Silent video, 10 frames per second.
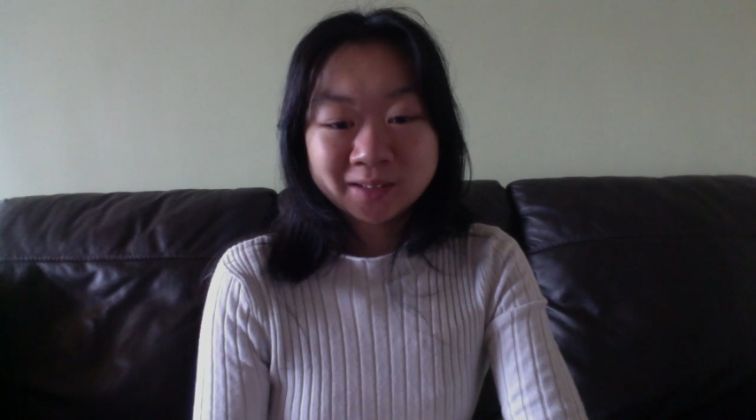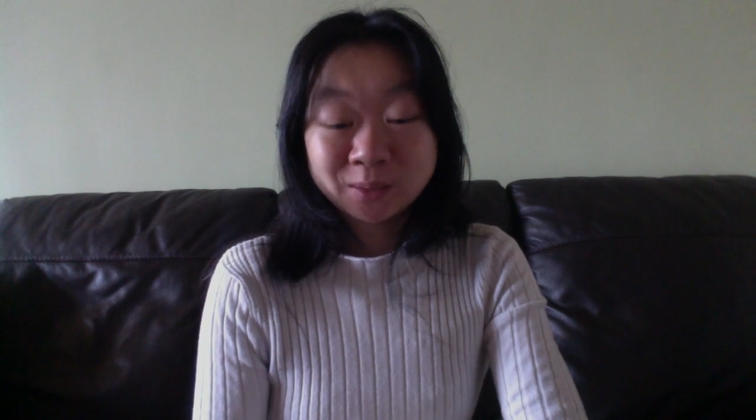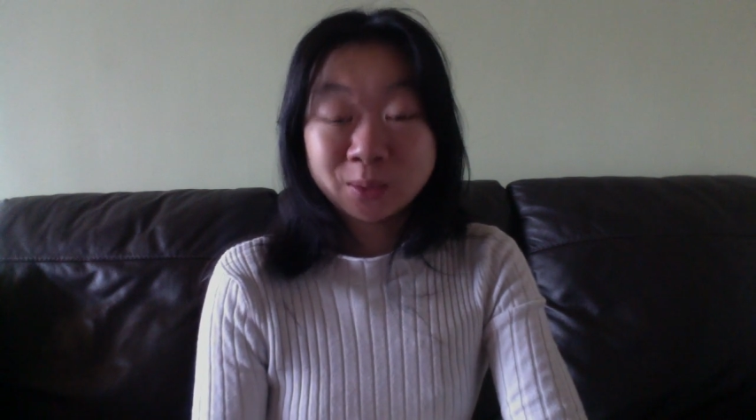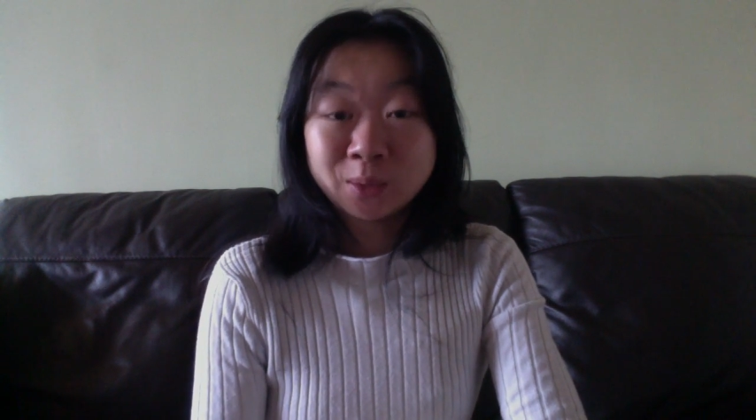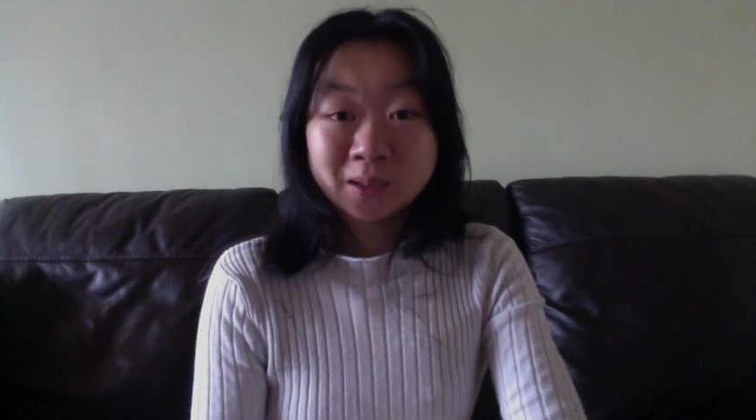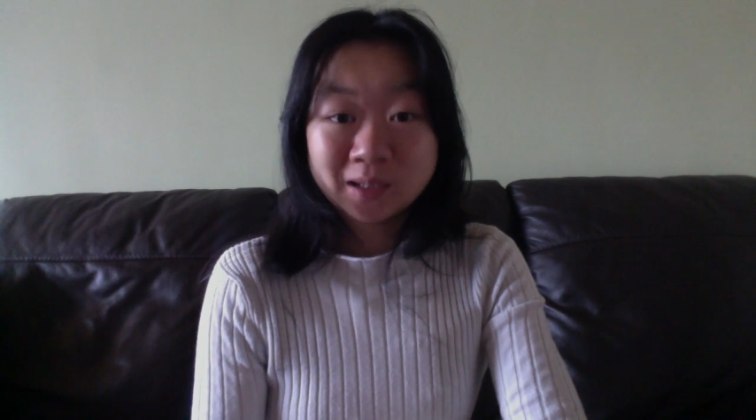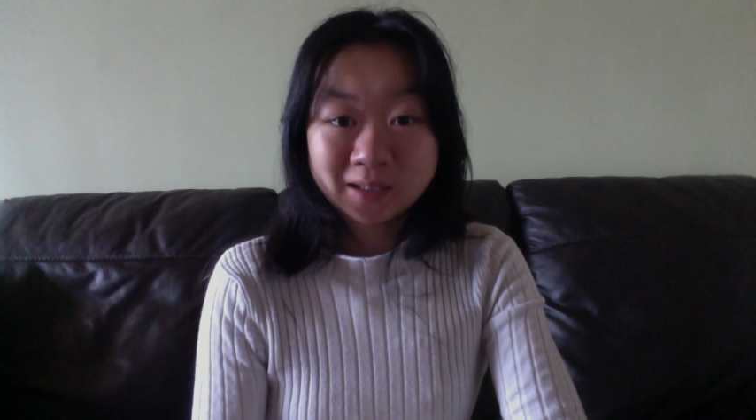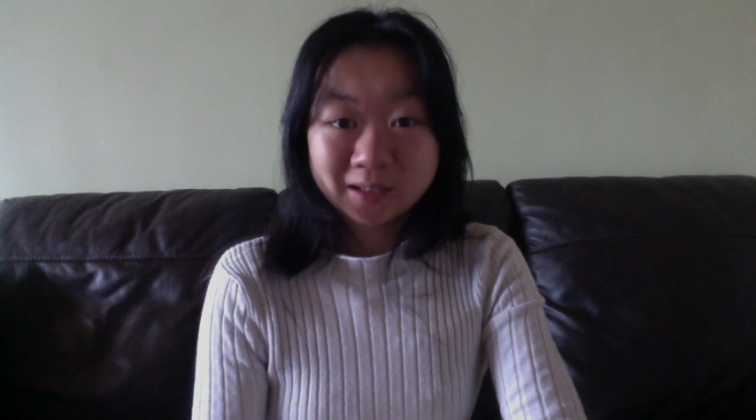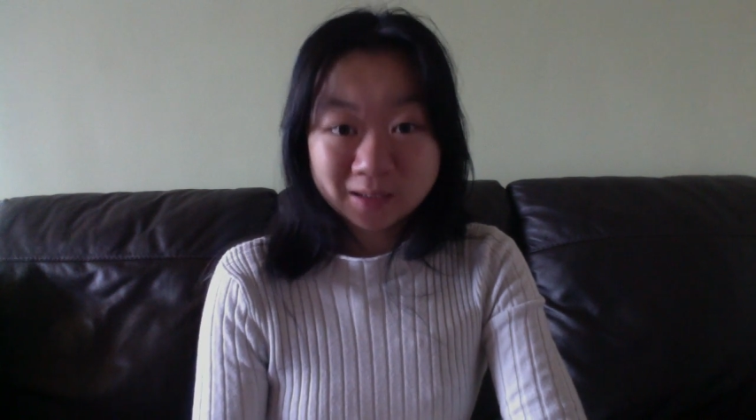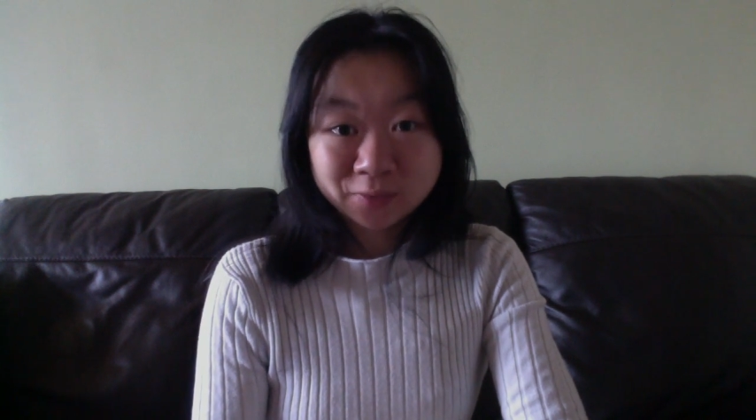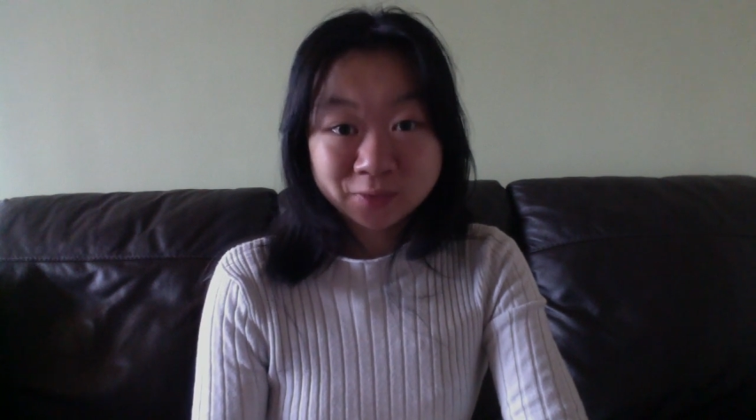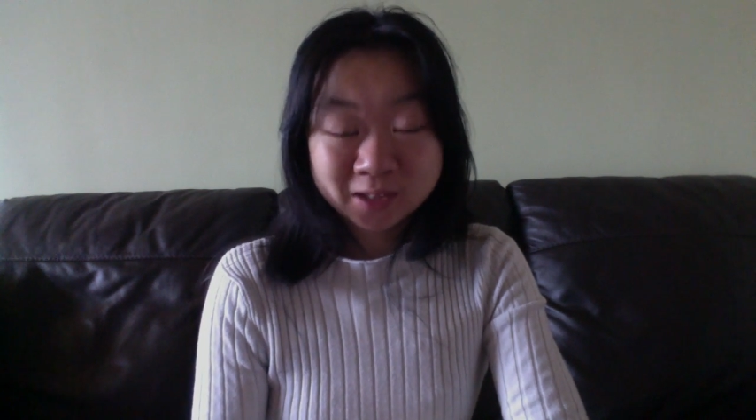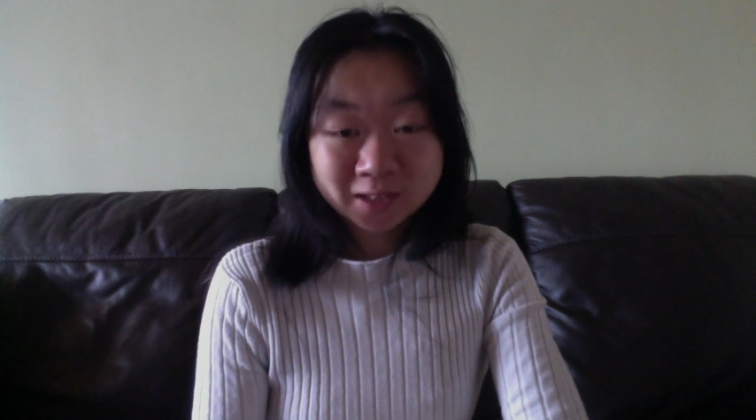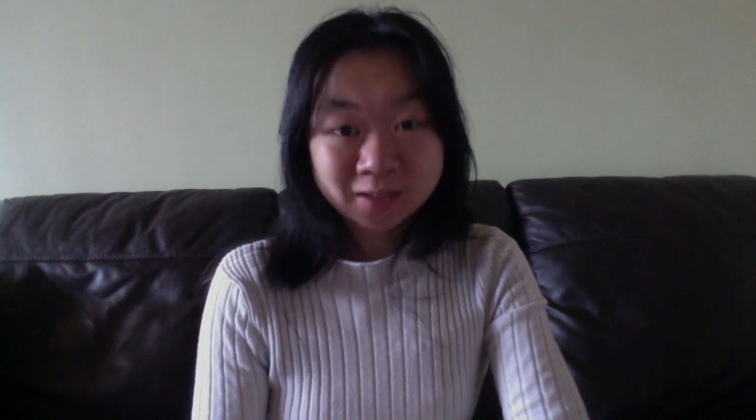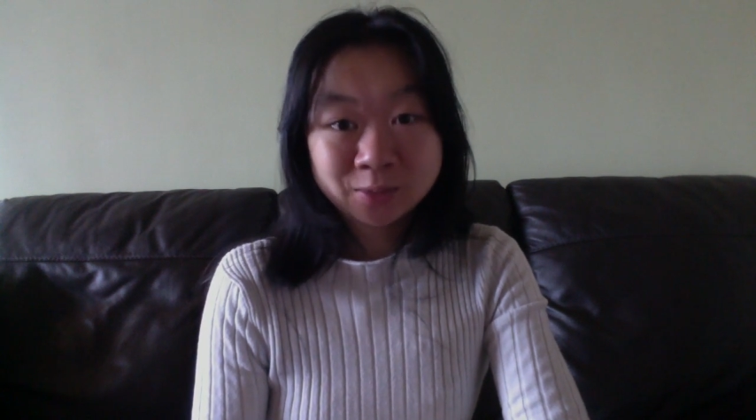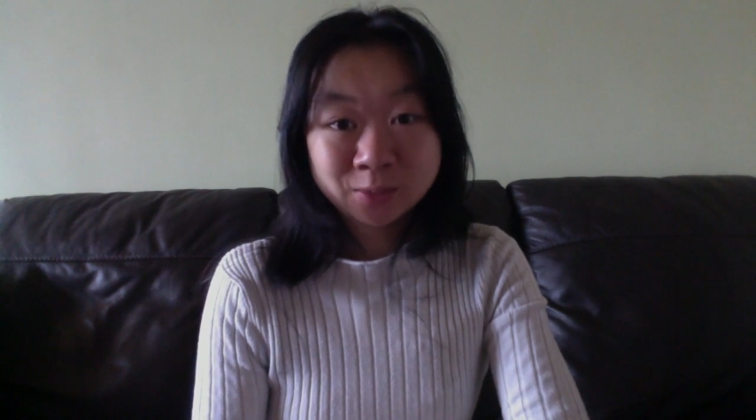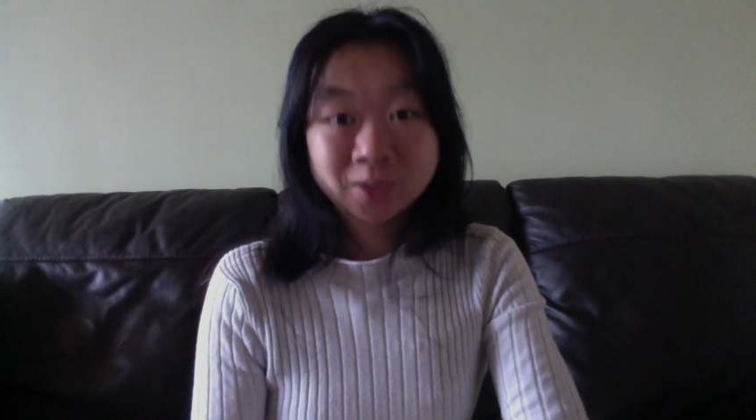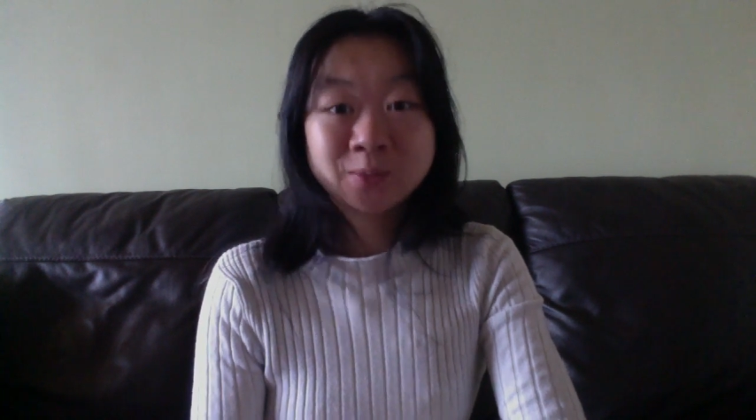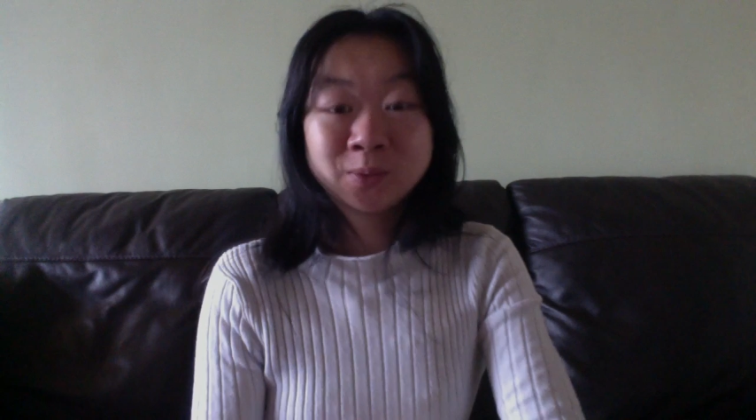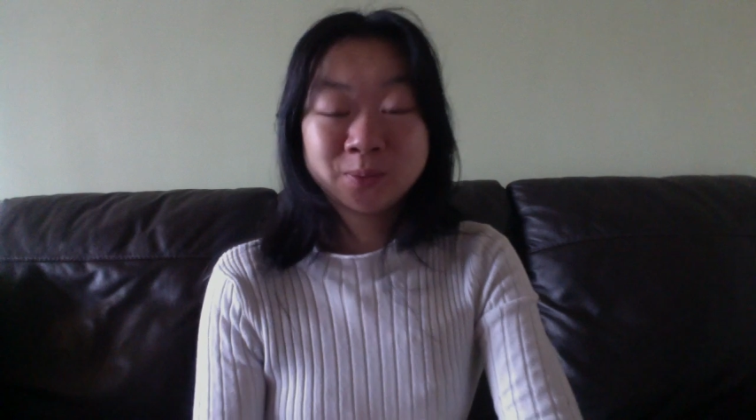or every single
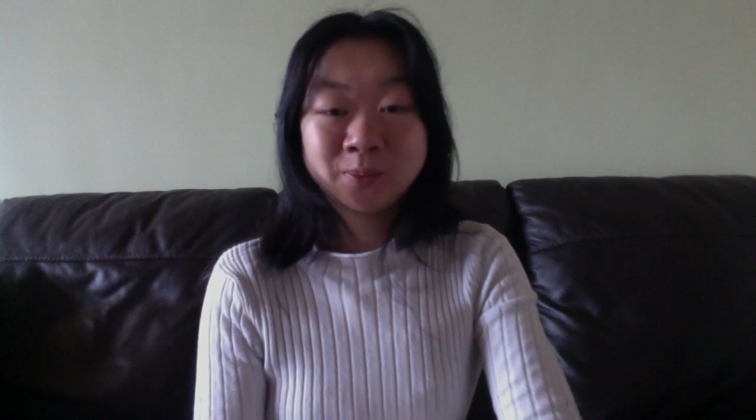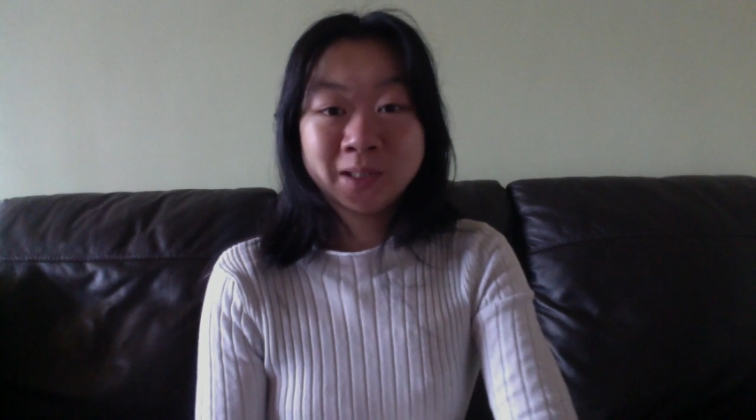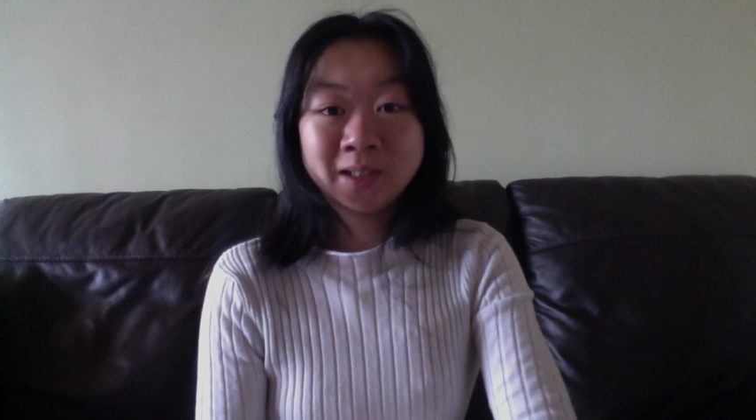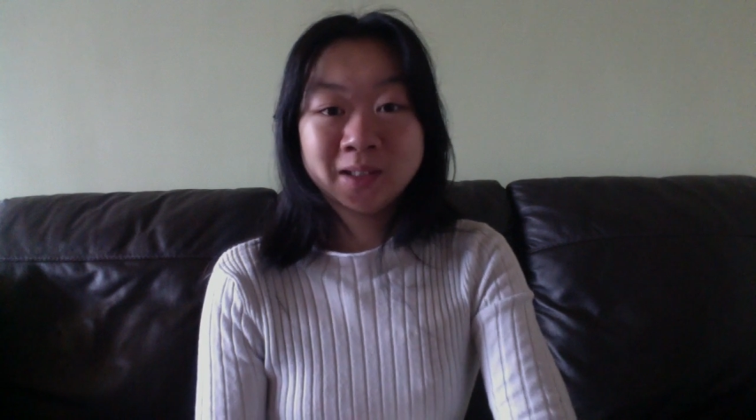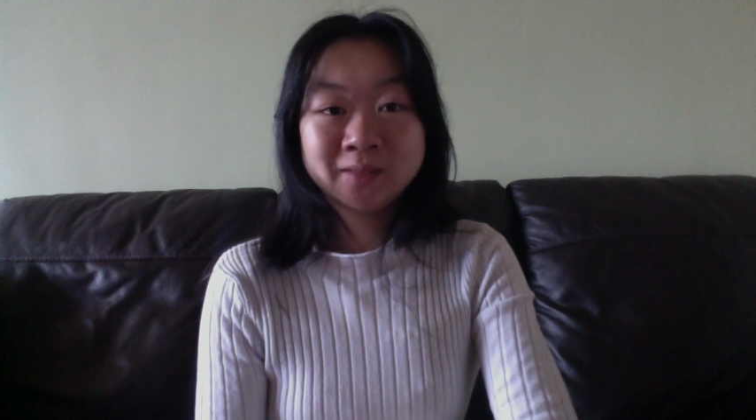word would be